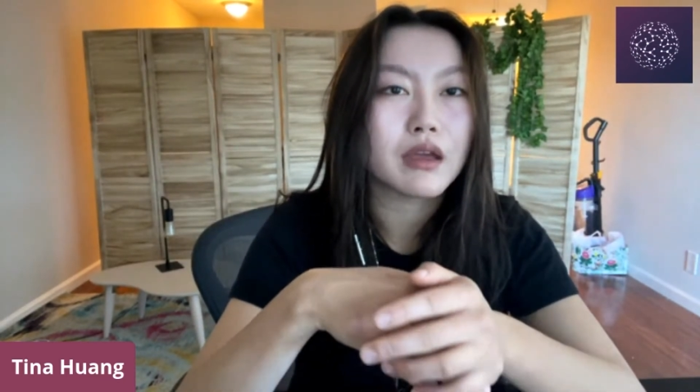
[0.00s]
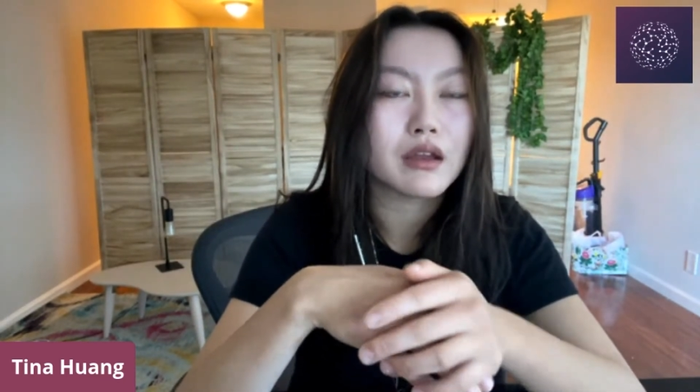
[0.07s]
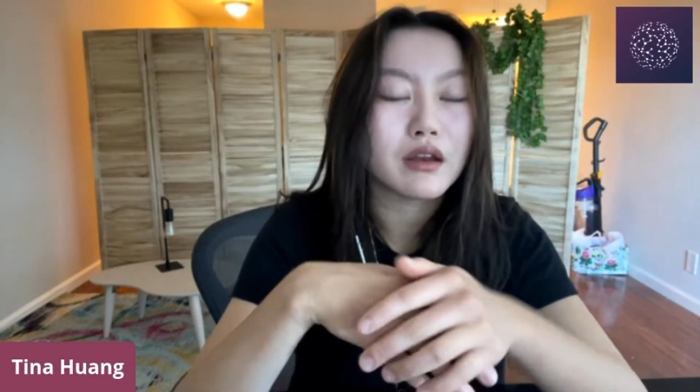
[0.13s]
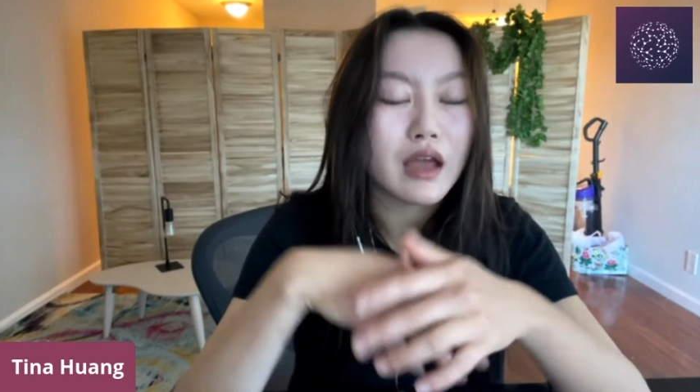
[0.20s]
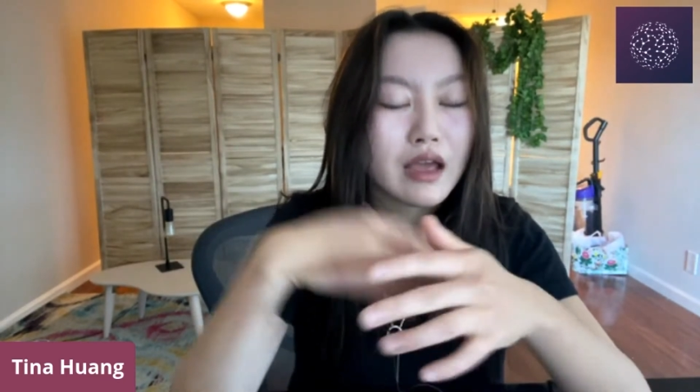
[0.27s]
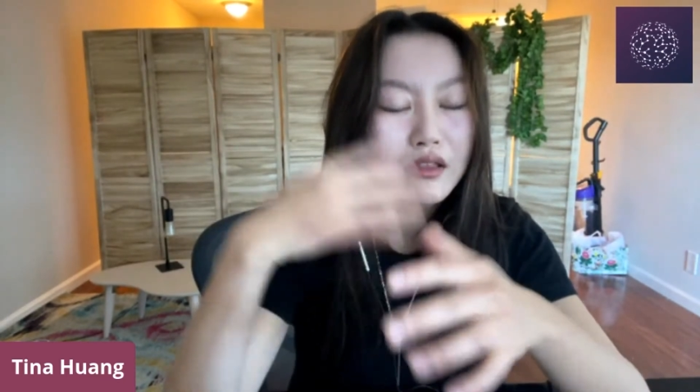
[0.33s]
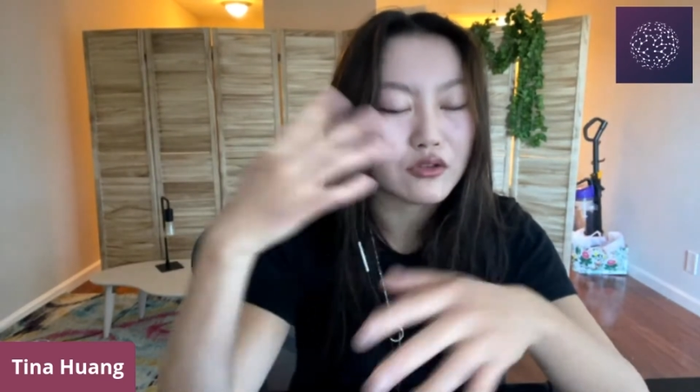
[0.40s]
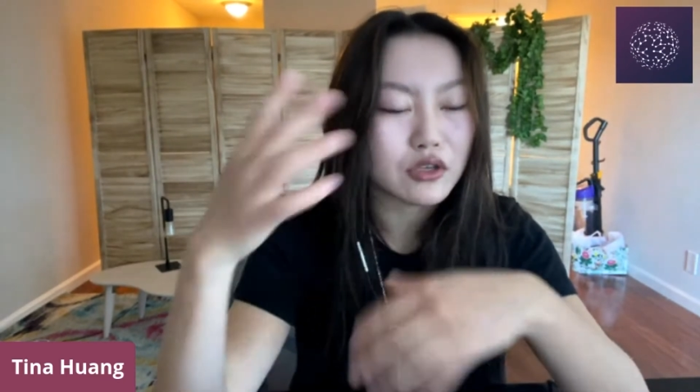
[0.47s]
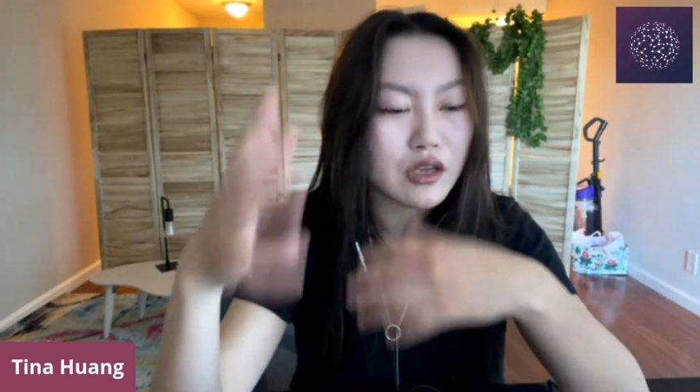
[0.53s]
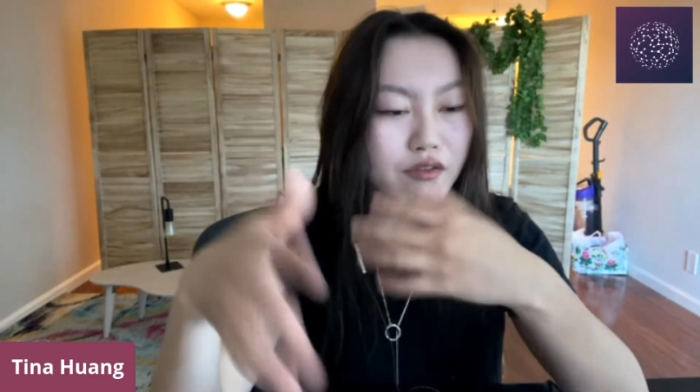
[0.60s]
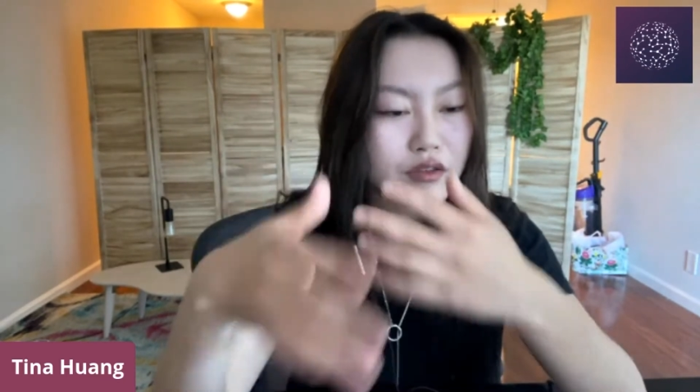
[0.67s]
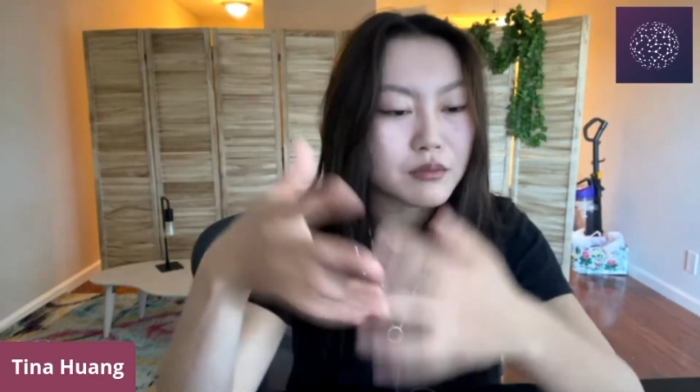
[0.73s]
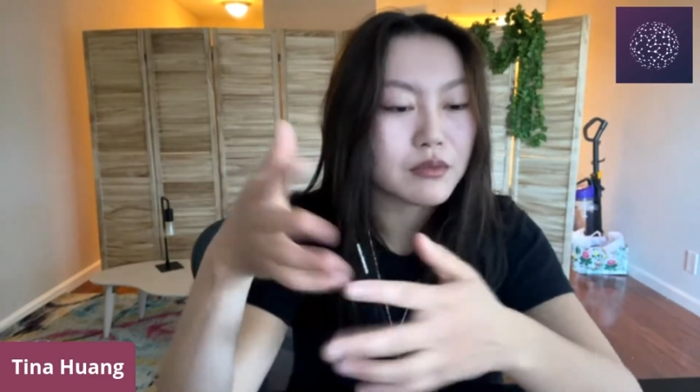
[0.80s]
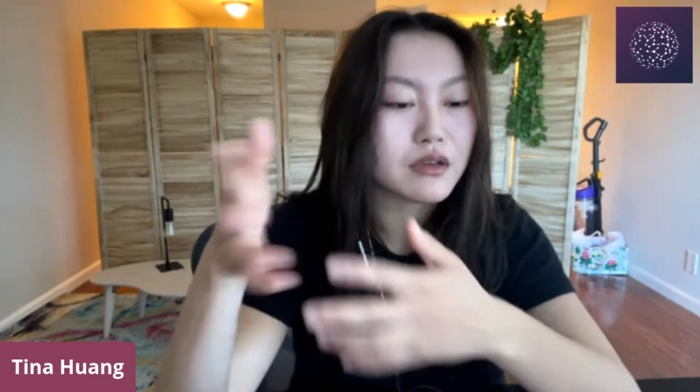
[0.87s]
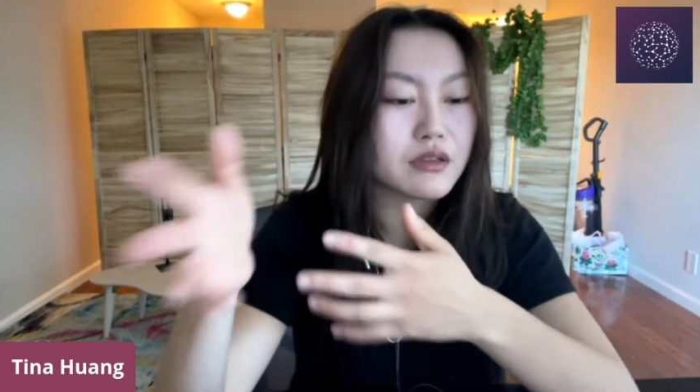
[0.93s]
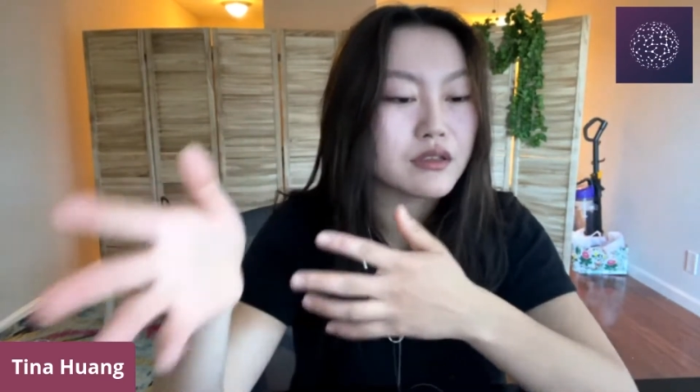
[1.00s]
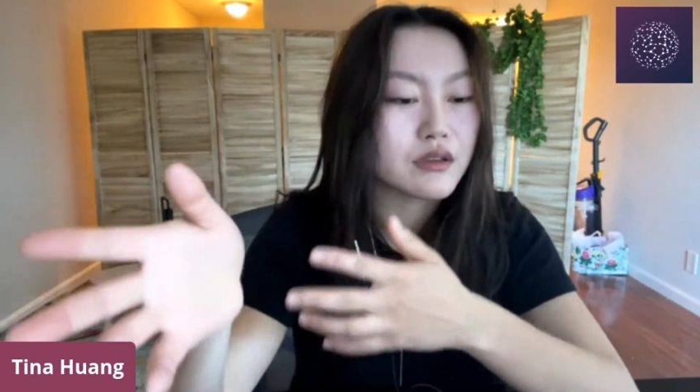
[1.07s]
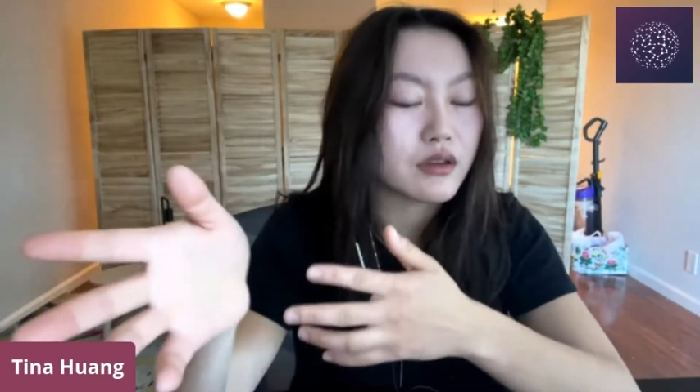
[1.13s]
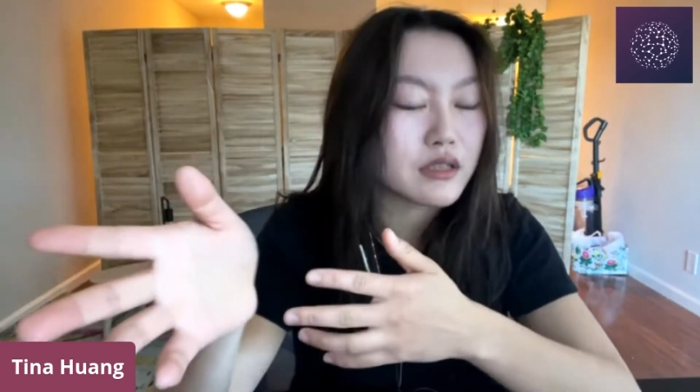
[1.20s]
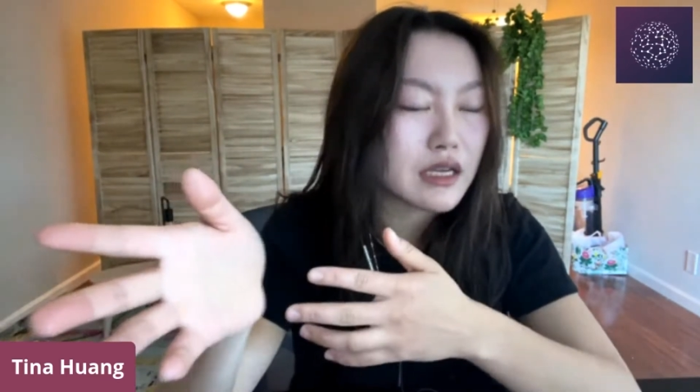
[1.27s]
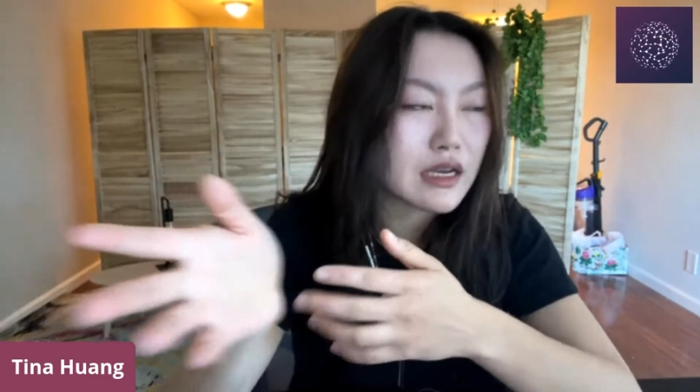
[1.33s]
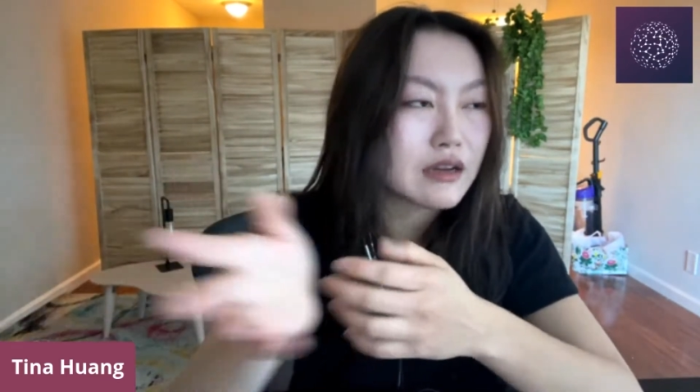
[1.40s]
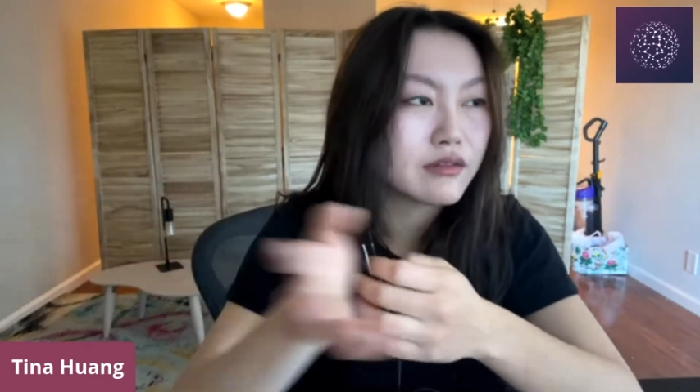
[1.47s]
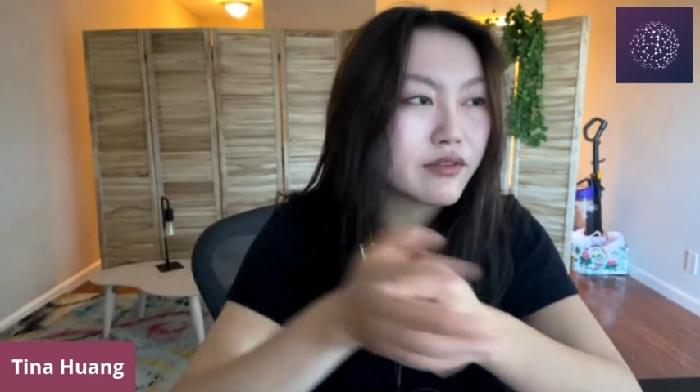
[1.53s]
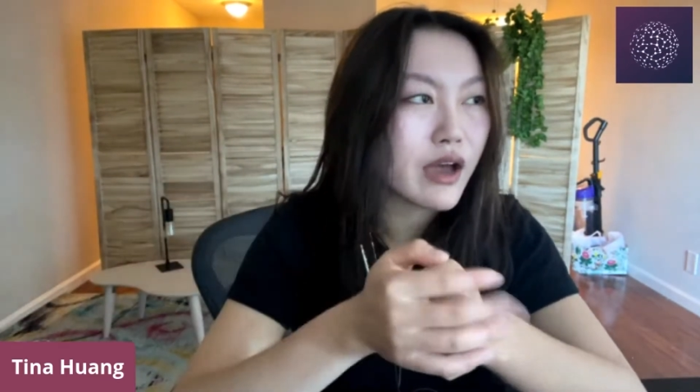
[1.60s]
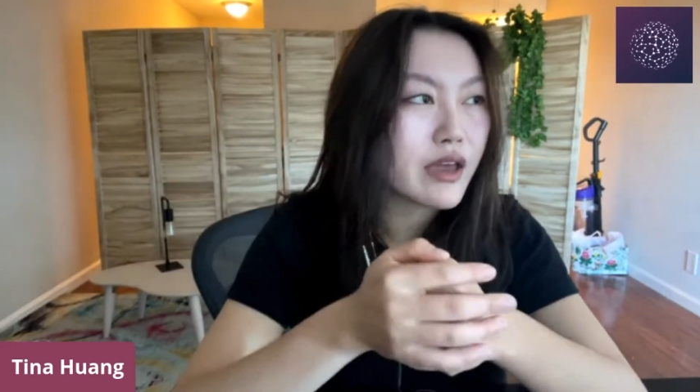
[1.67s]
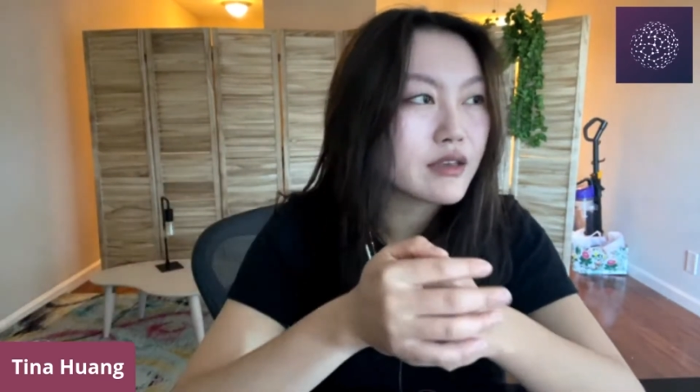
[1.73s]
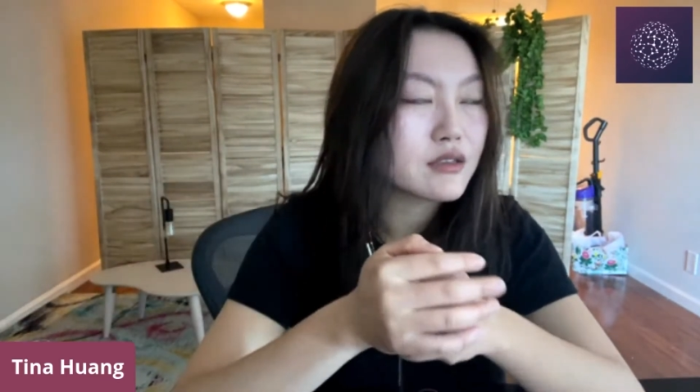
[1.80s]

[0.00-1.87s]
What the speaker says: in and give them consulting advice.